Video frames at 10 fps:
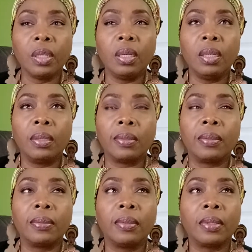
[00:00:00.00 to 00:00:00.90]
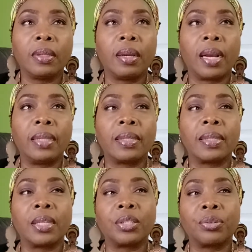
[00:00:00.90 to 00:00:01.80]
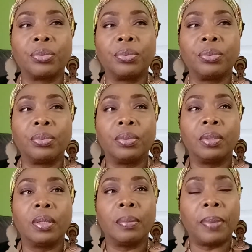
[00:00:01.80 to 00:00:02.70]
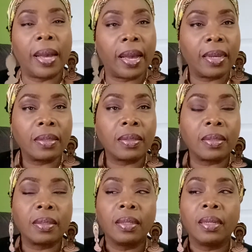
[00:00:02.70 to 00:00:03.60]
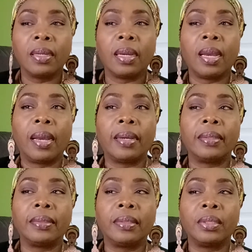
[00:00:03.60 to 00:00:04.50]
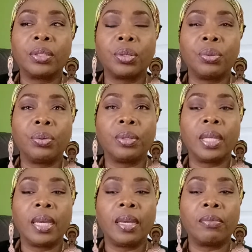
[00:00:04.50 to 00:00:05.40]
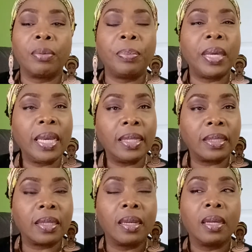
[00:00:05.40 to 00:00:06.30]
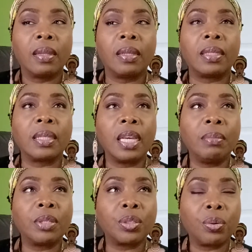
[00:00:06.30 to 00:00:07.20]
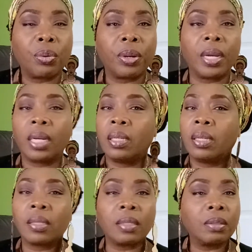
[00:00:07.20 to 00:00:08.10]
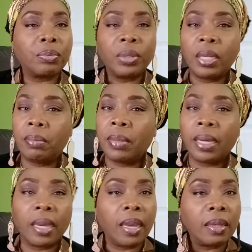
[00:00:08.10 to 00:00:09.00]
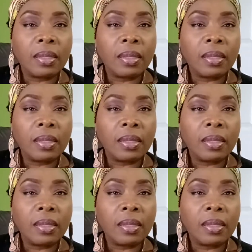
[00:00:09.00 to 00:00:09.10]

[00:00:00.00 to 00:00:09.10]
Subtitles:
you know, their ancestral past. And so they repeat the same story that doesn't really make any